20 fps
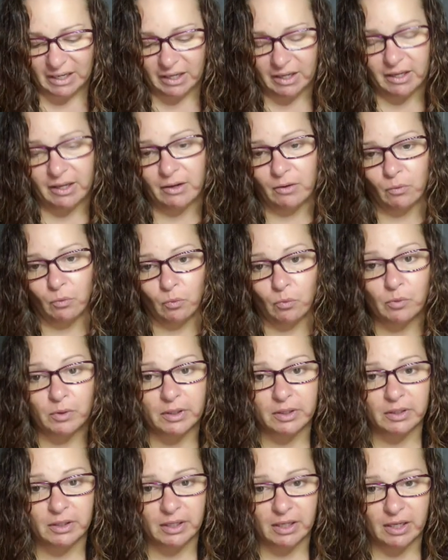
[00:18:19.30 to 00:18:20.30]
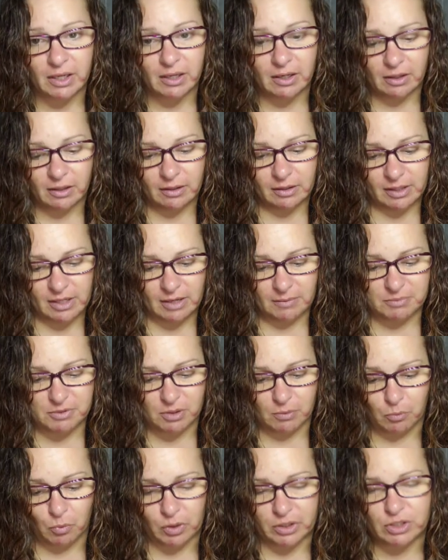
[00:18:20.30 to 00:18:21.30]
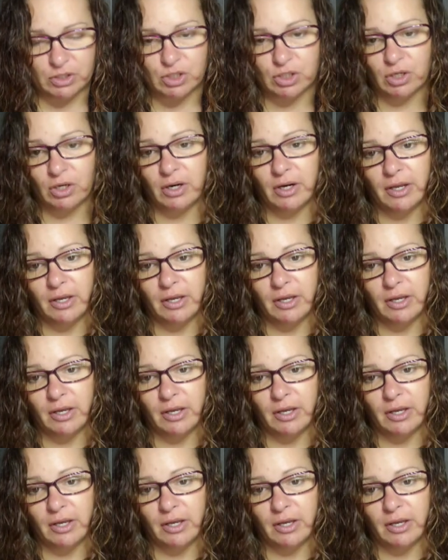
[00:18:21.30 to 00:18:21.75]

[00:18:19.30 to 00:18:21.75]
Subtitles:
It really keeps the moisture